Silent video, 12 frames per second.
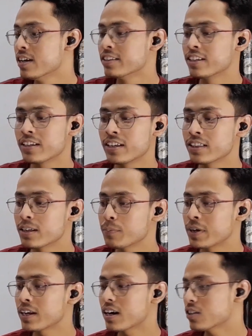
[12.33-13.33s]
in the
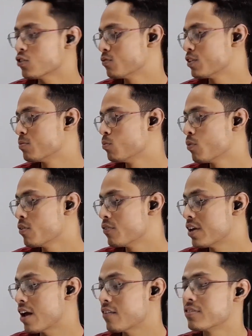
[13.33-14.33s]
main cast of this movie
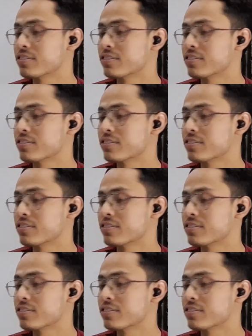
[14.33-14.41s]
we have